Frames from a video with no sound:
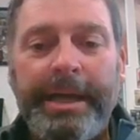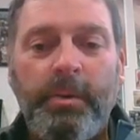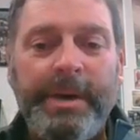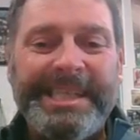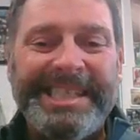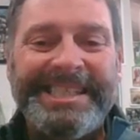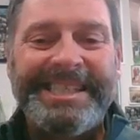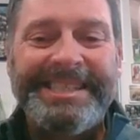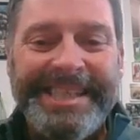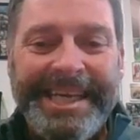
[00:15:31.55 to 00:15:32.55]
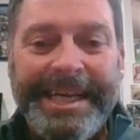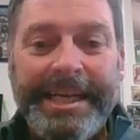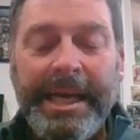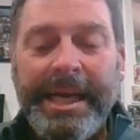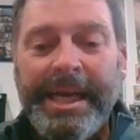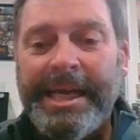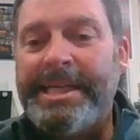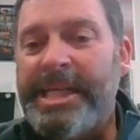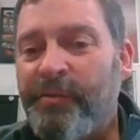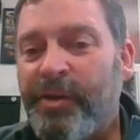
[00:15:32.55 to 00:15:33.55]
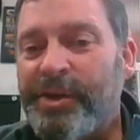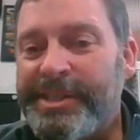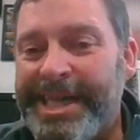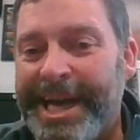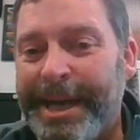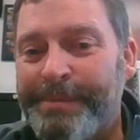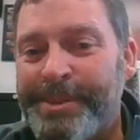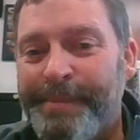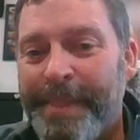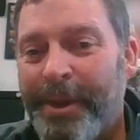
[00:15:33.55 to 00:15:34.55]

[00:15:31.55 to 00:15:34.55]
and we succeed in difficult times,